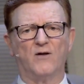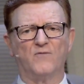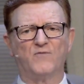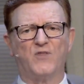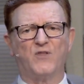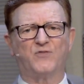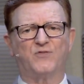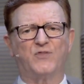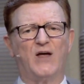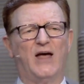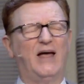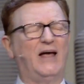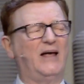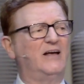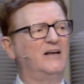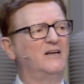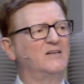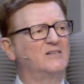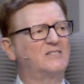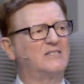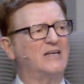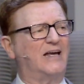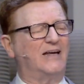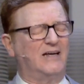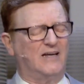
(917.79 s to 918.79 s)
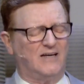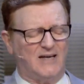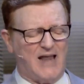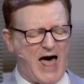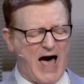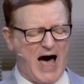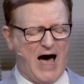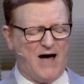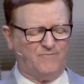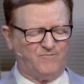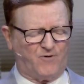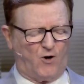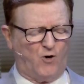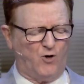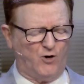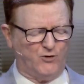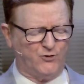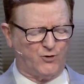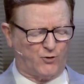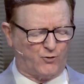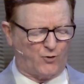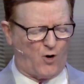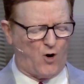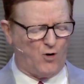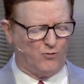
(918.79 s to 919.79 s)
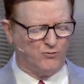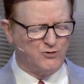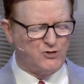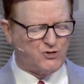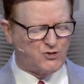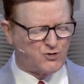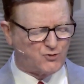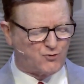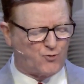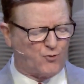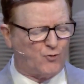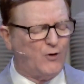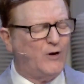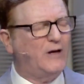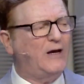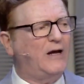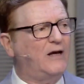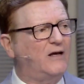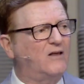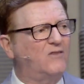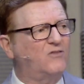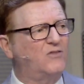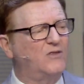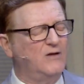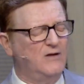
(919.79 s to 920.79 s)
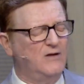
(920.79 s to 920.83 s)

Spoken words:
of the things in life on your own strength."